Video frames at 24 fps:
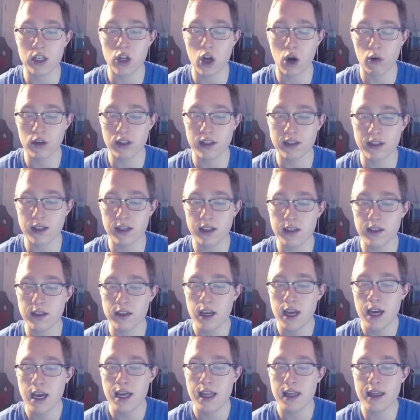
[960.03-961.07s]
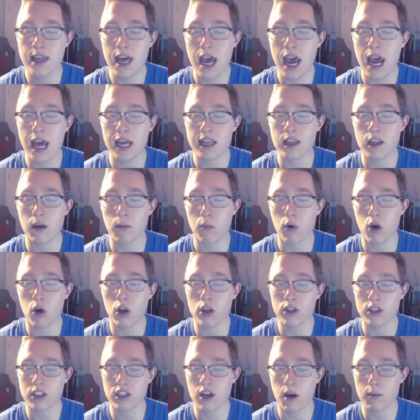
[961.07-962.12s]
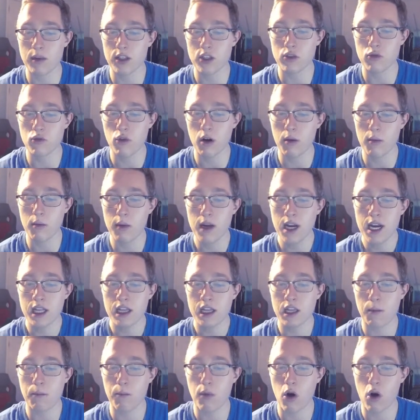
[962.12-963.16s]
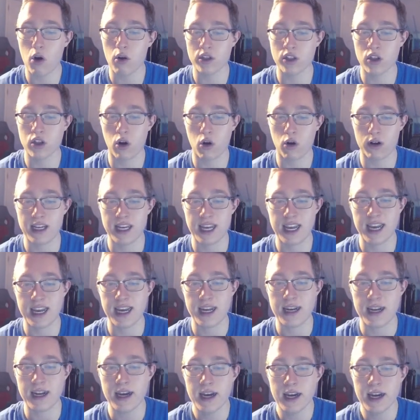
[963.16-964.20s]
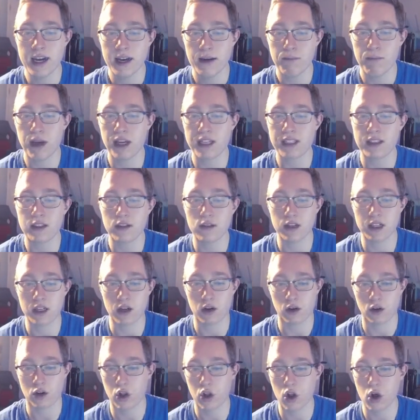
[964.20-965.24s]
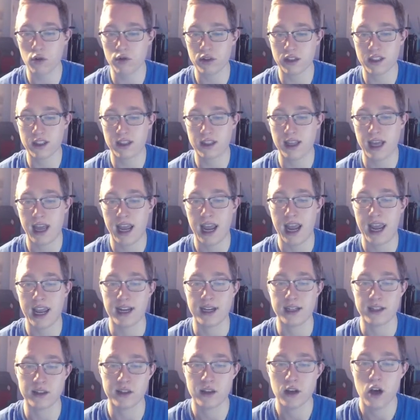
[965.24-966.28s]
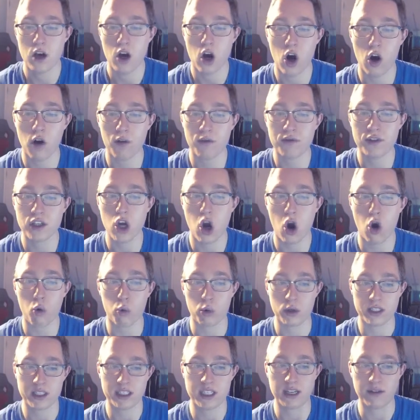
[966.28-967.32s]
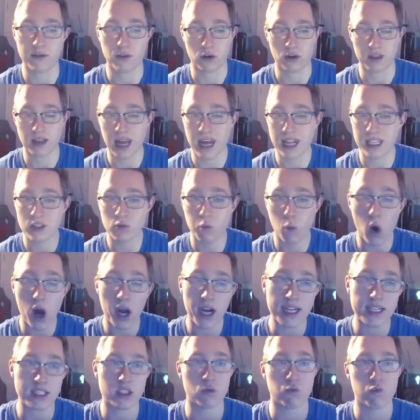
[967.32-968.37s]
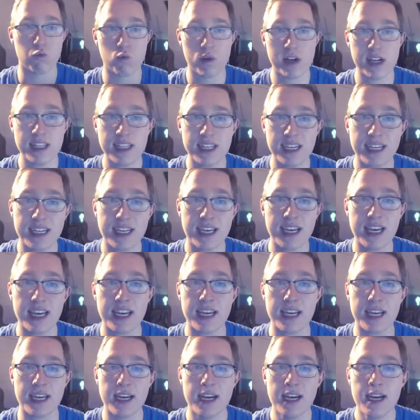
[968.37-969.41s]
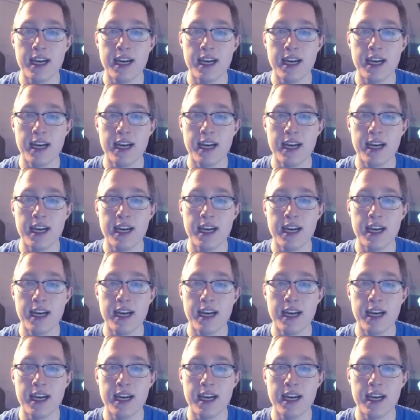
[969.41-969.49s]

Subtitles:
notices that the ball is coming to him, the ball is already in basically or close to the hands of the O receiver. And that's why it's really key